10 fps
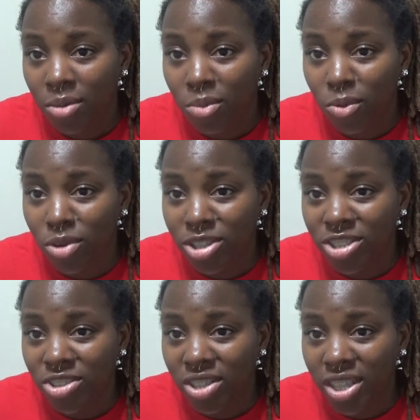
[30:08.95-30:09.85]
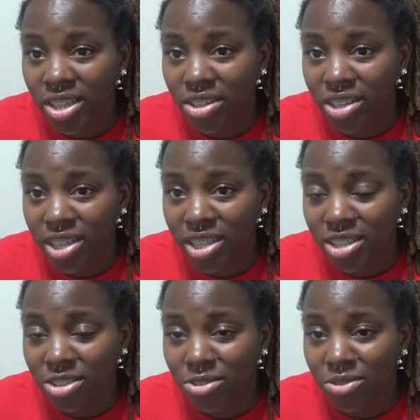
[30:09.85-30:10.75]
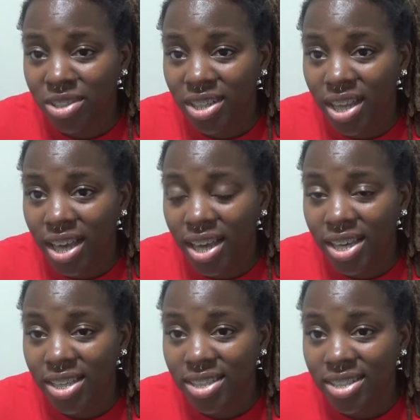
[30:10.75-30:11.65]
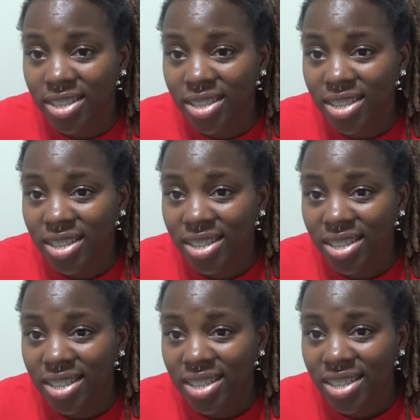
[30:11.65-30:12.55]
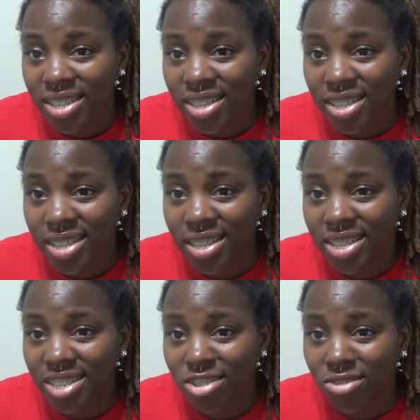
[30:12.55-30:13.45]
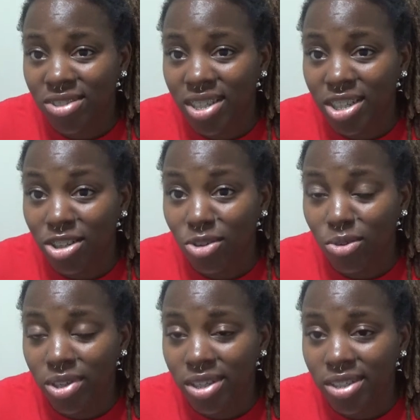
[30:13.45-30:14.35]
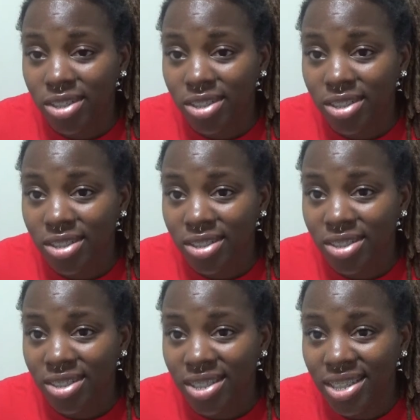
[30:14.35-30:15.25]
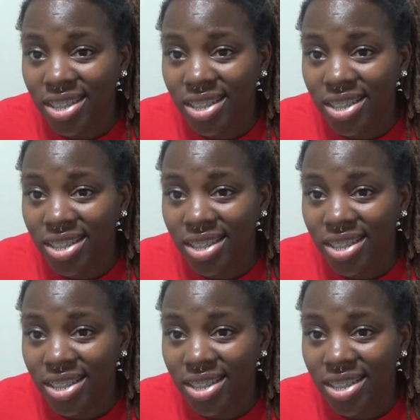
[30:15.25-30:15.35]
But once you clear it, you realize it gets you there quicker than